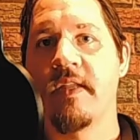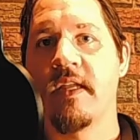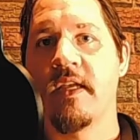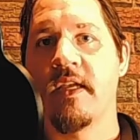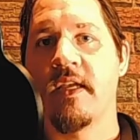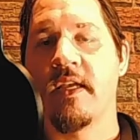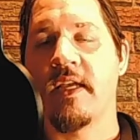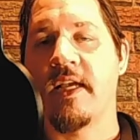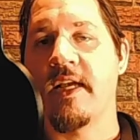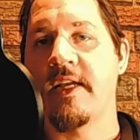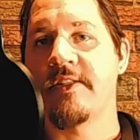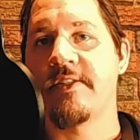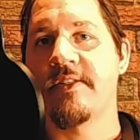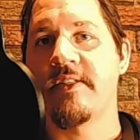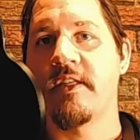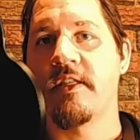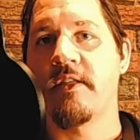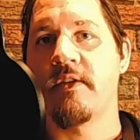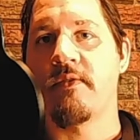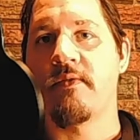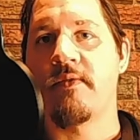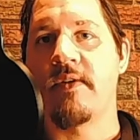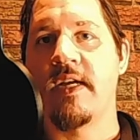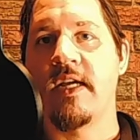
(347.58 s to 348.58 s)
gets in
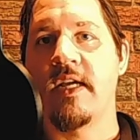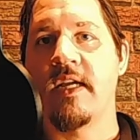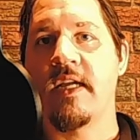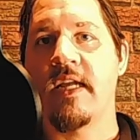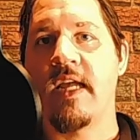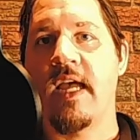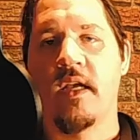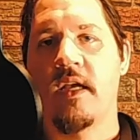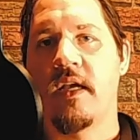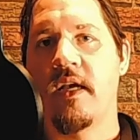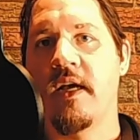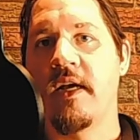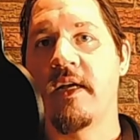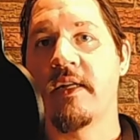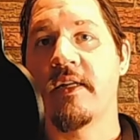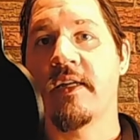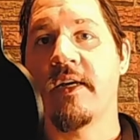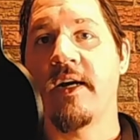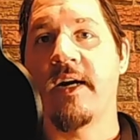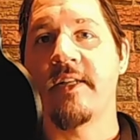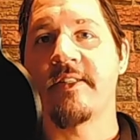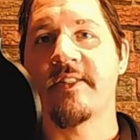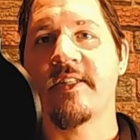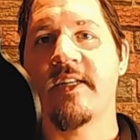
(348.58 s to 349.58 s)
the ring, and
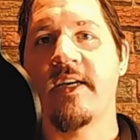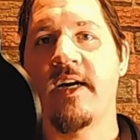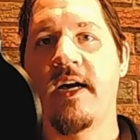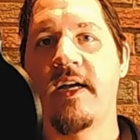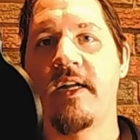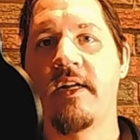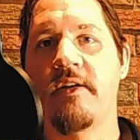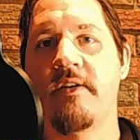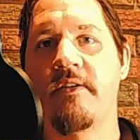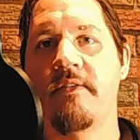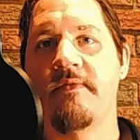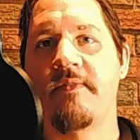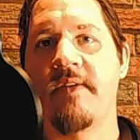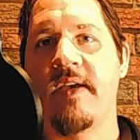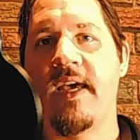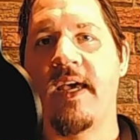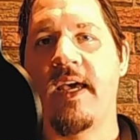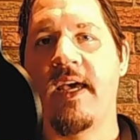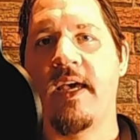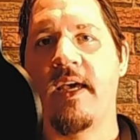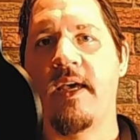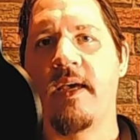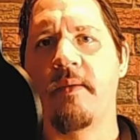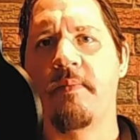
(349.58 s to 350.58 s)
cuts kind of
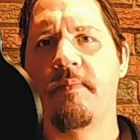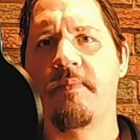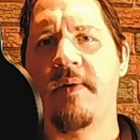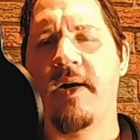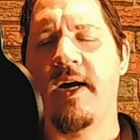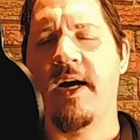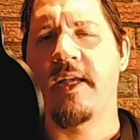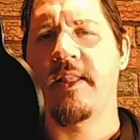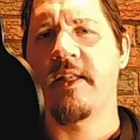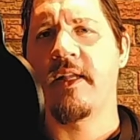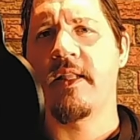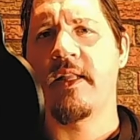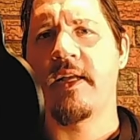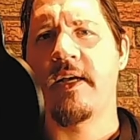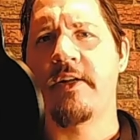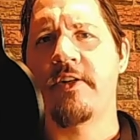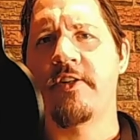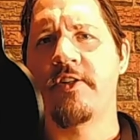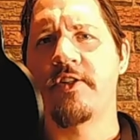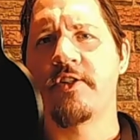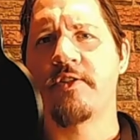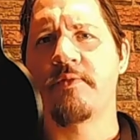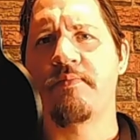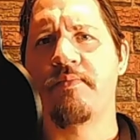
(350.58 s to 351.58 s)
a by the
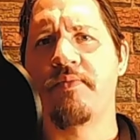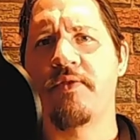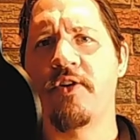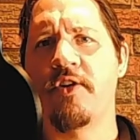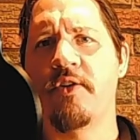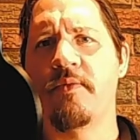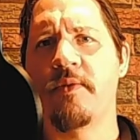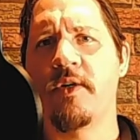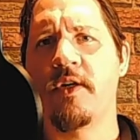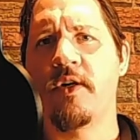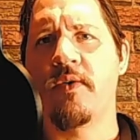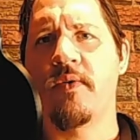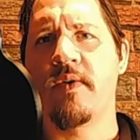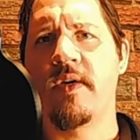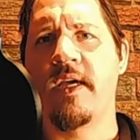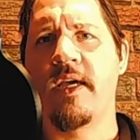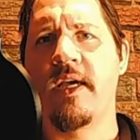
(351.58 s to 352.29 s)
letters promo.